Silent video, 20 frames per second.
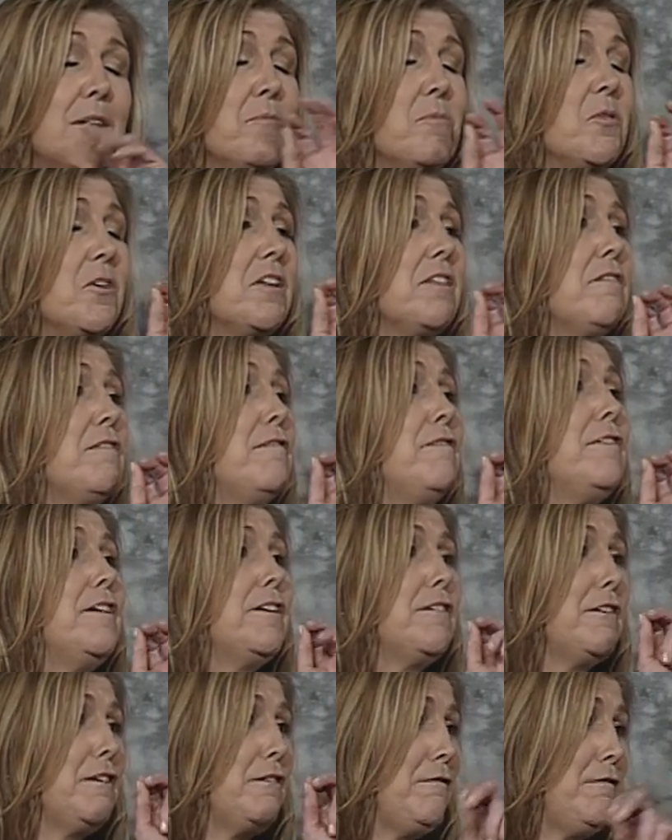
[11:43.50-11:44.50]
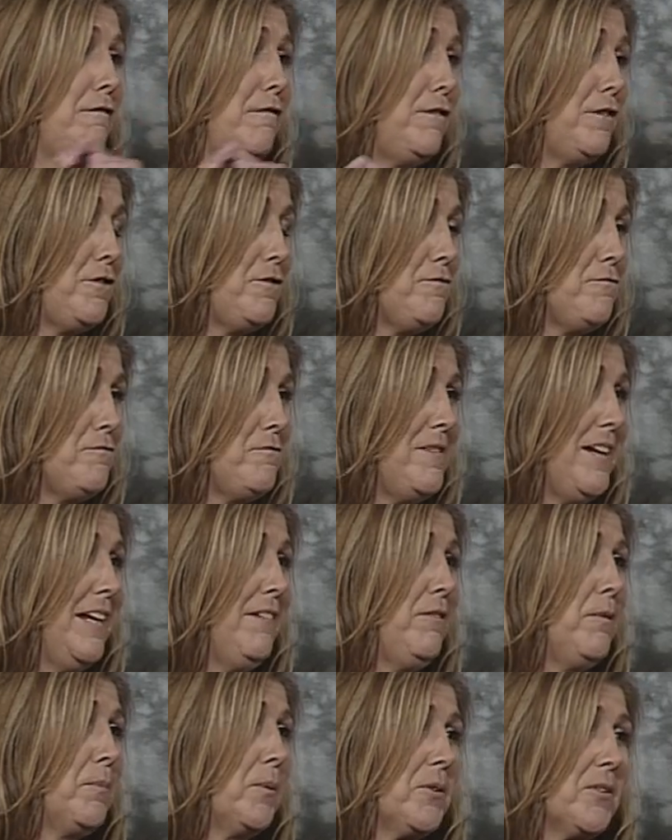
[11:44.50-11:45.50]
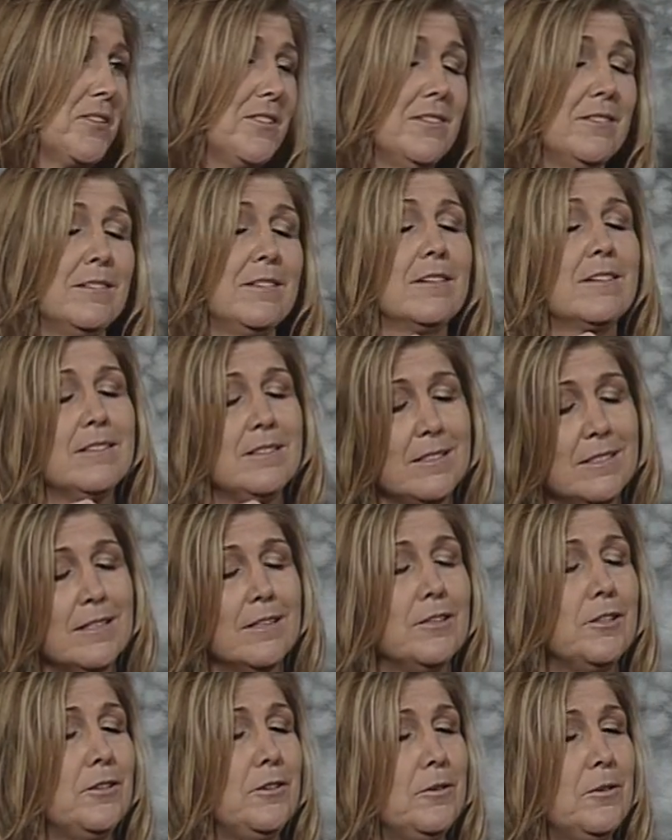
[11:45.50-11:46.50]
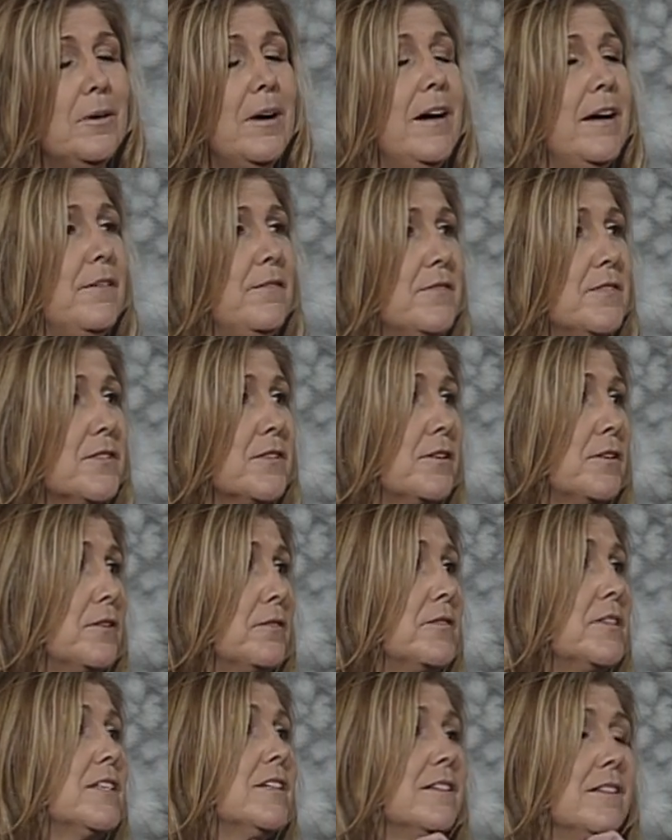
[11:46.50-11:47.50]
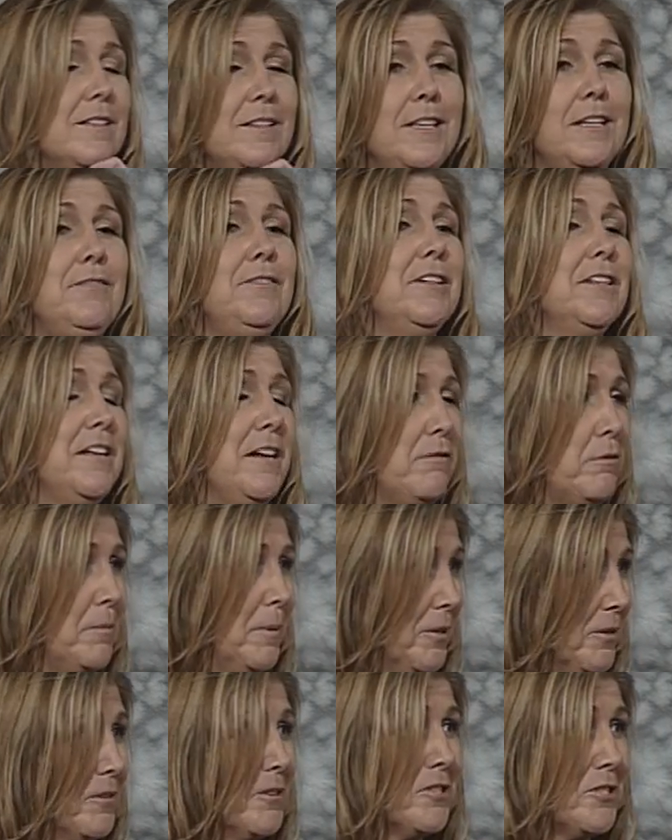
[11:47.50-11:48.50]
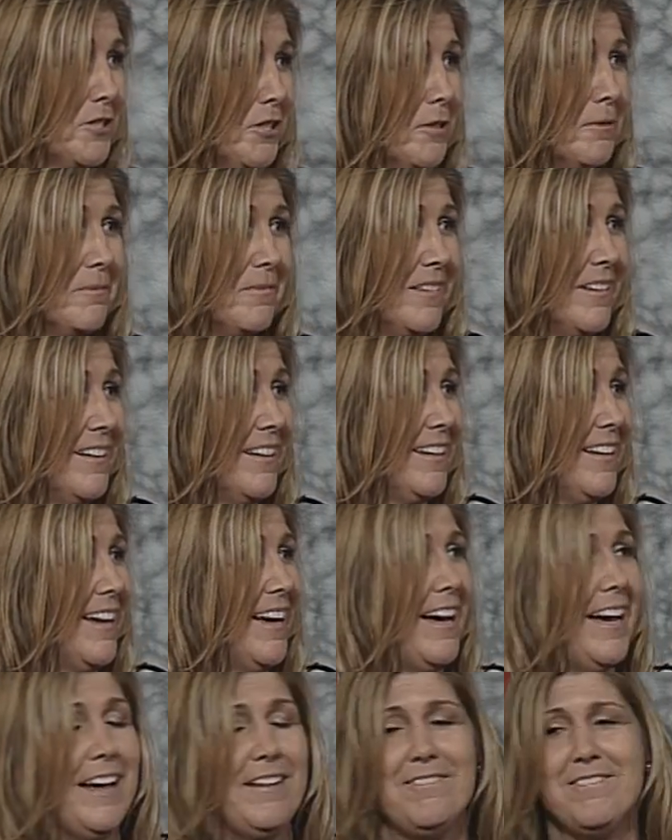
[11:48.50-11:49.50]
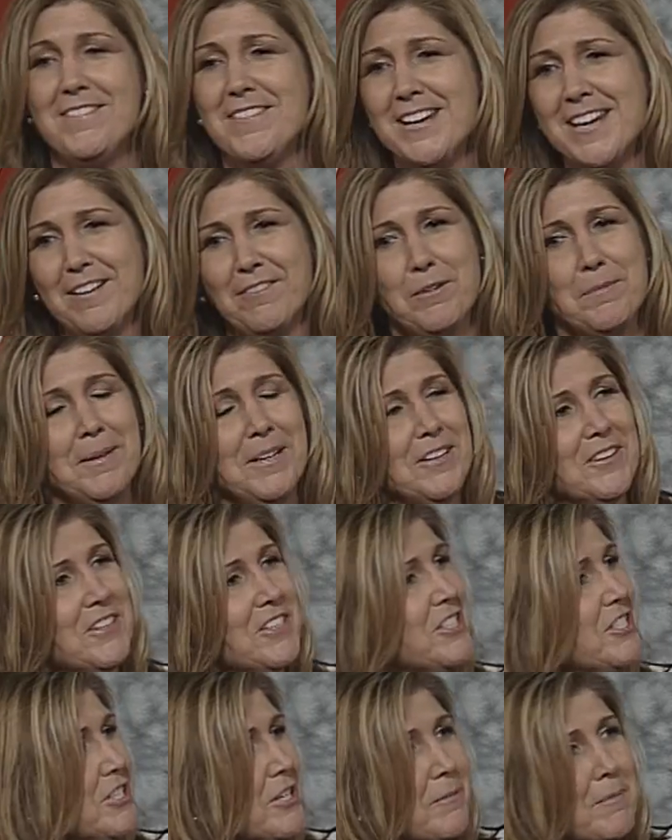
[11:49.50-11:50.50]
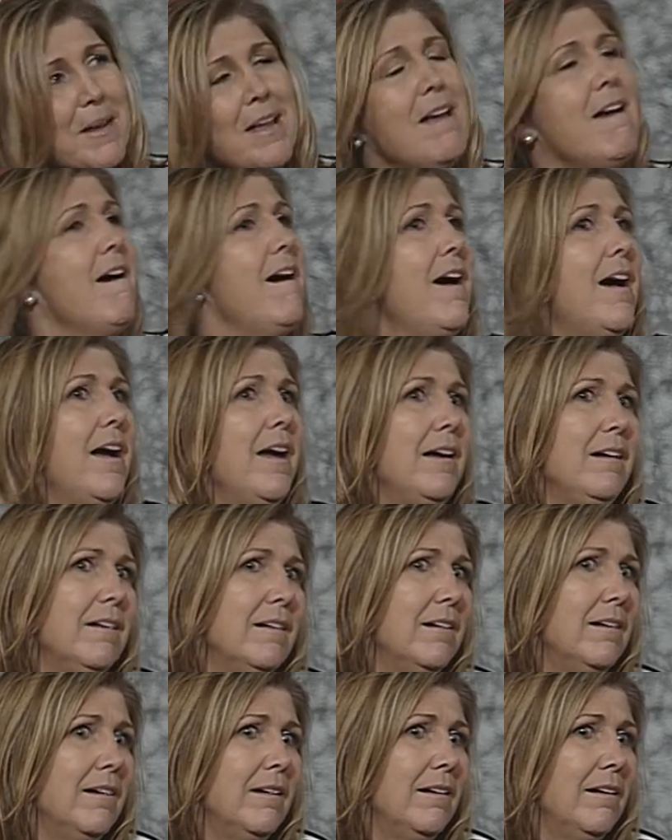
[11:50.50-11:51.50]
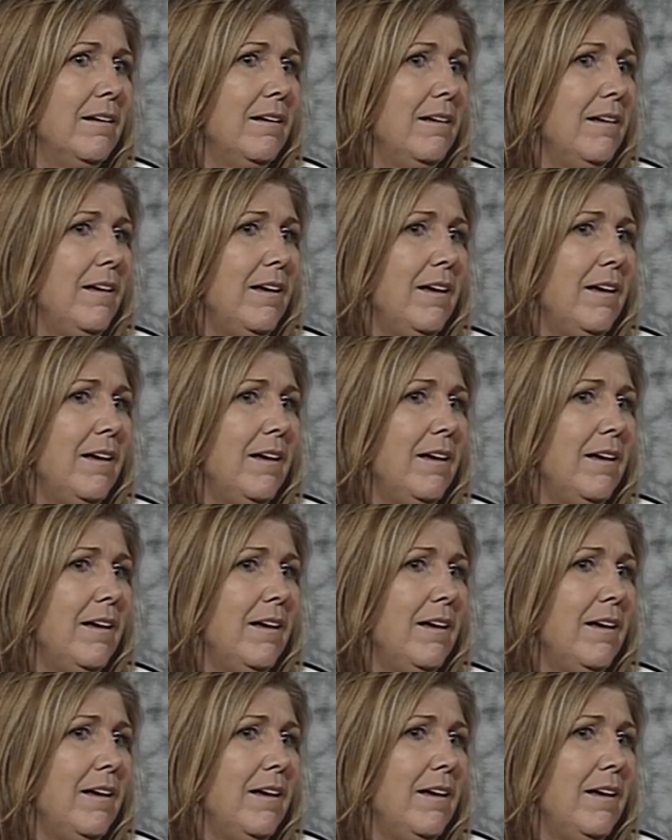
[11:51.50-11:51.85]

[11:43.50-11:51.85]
am one of the very few Navy personnel that can tell you I've served in the Navy and never been on a ship. Really? I've never been on a ship. Wow. I uh,